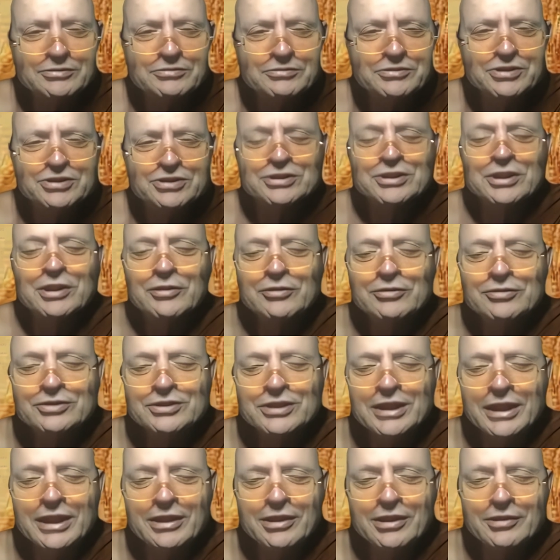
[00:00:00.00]

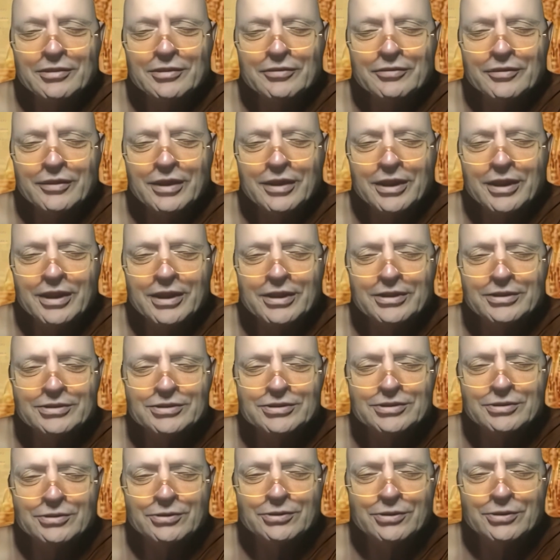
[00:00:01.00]

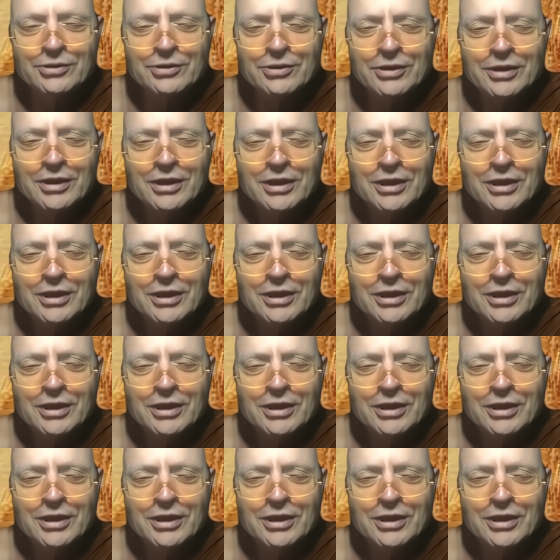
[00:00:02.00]
self-sacrifice, or